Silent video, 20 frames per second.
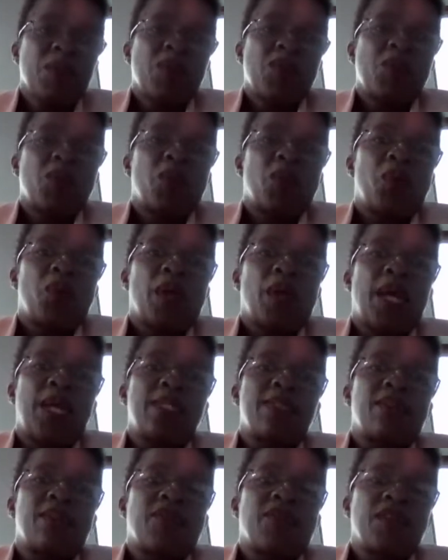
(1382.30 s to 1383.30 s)
So
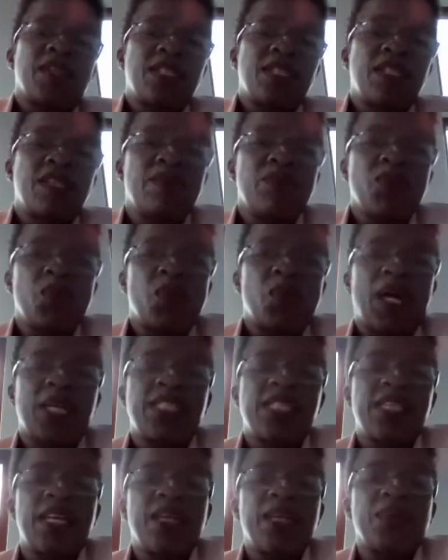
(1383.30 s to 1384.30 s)
as a victim, you are
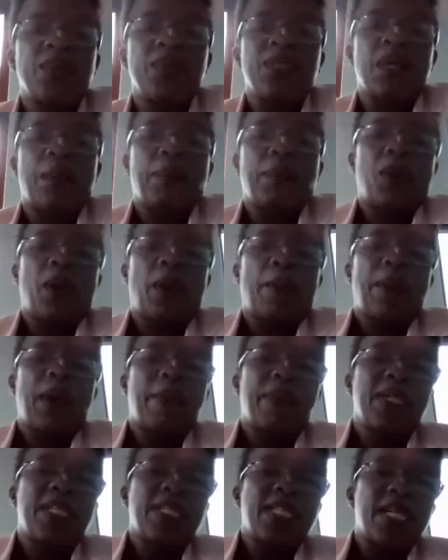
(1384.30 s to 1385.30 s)
staying with the
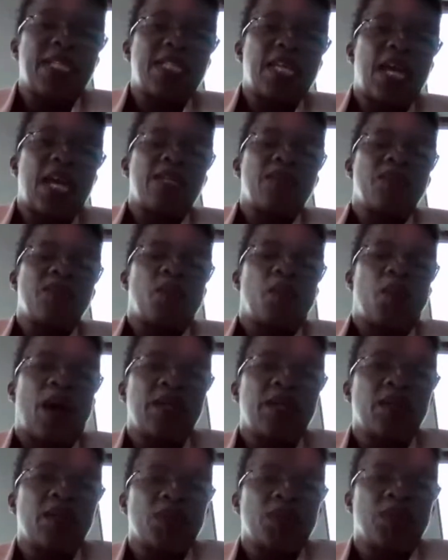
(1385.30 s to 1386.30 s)
perpetrator in
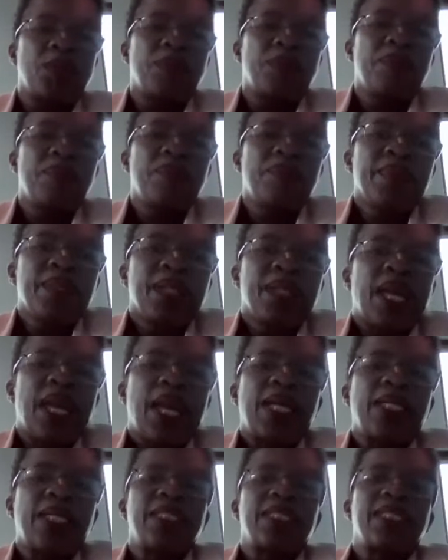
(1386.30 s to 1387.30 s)
one room,
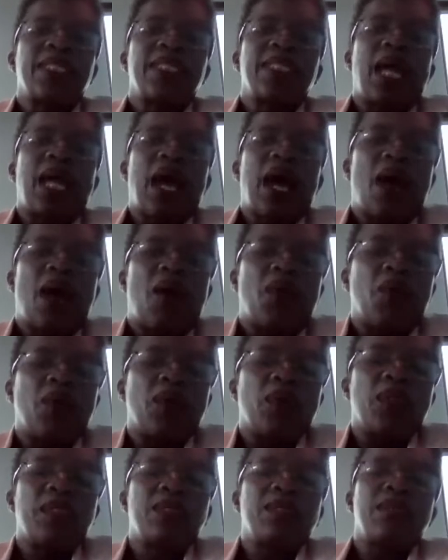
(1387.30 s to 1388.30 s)
and
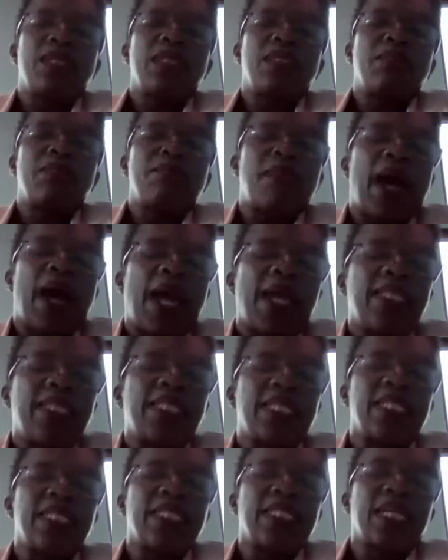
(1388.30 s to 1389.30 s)
now it
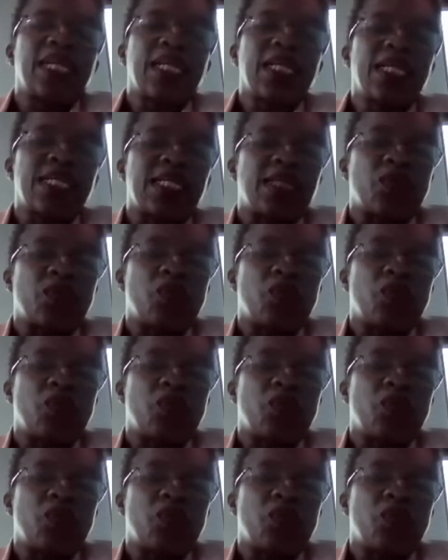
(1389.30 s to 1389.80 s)
might increase.